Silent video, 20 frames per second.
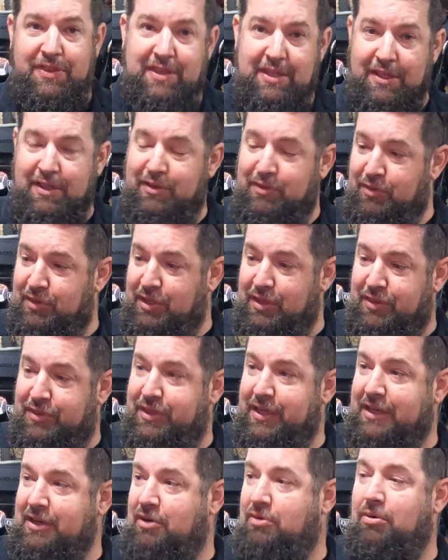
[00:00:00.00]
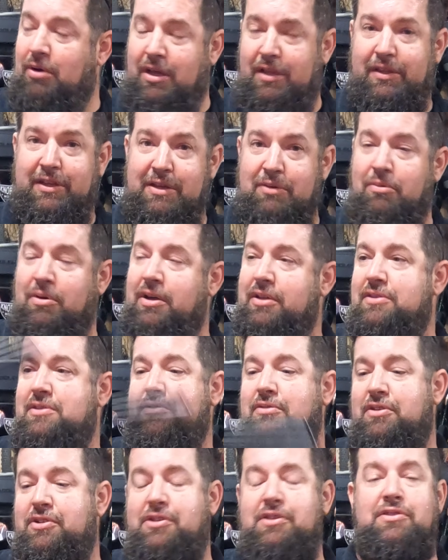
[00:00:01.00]
the thick quality
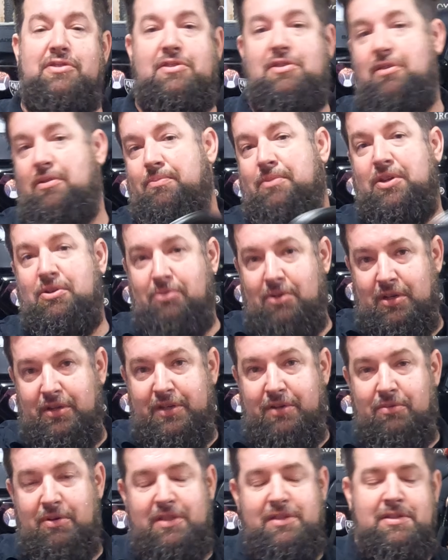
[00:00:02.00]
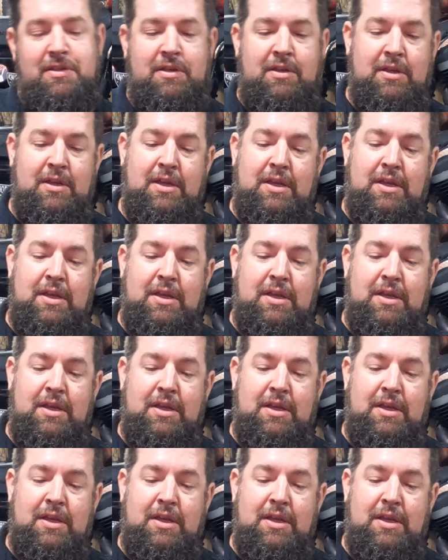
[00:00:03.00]
ones, or I should just call them the quality ones,